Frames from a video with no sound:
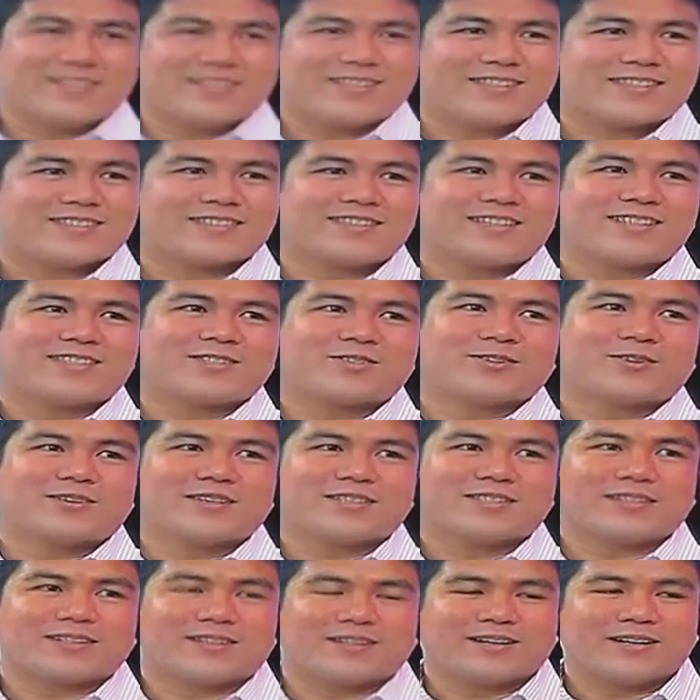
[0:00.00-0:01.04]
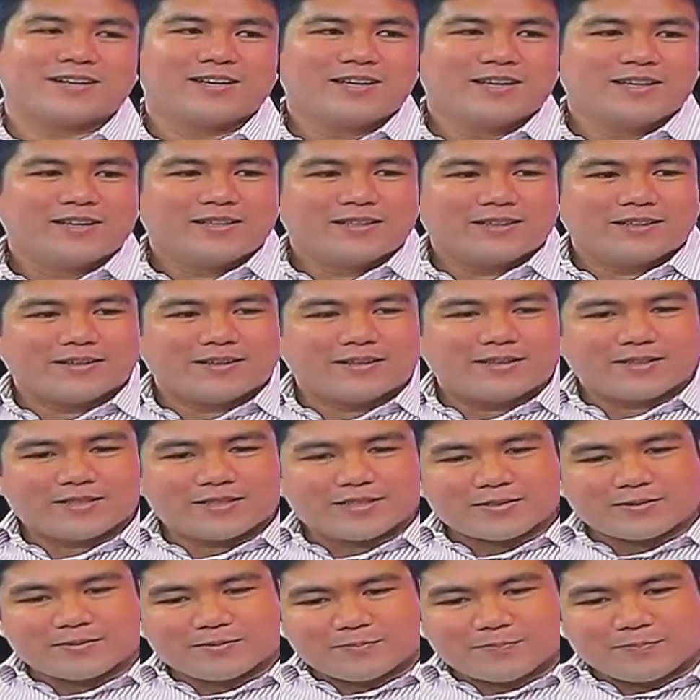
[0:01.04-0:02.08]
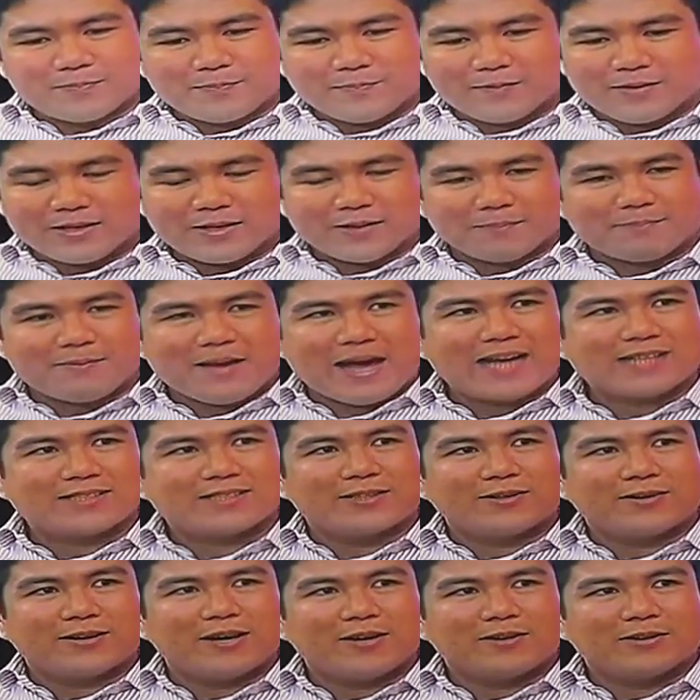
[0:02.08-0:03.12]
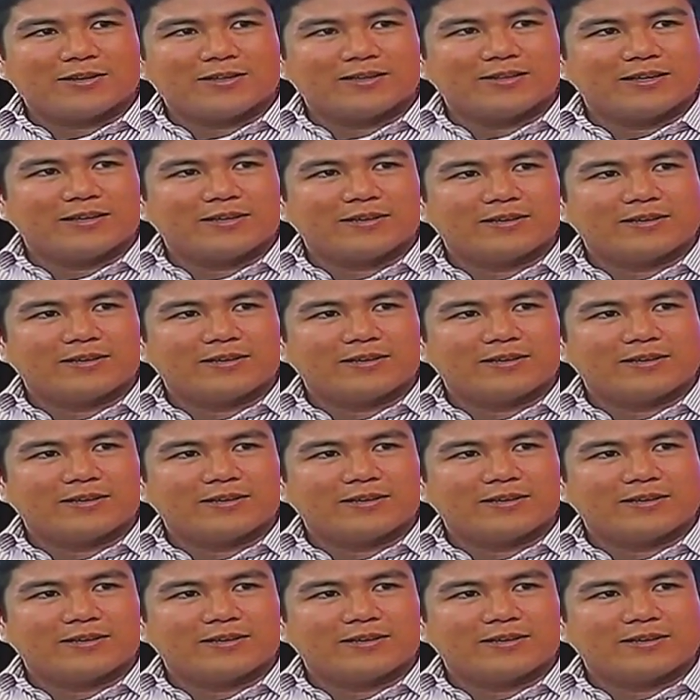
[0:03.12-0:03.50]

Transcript: these are success stories that are just getting passed around,